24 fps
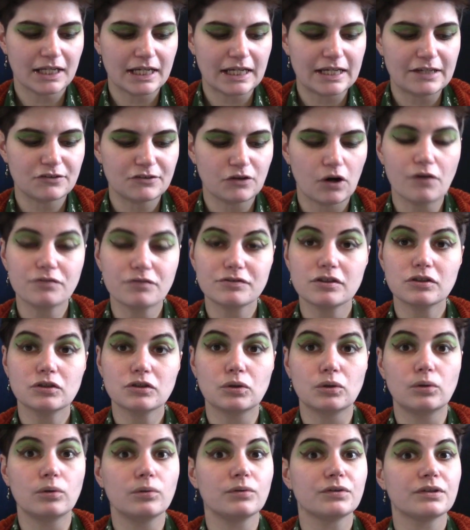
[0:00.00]
is often
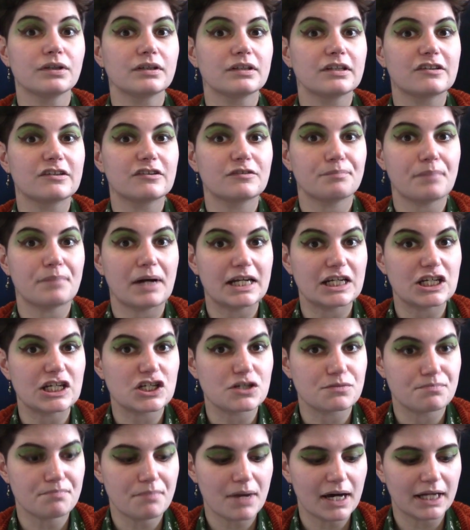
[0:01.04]
called the
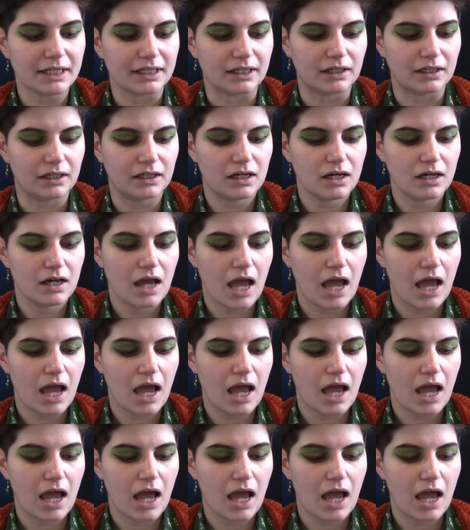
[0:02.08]
Spanish manner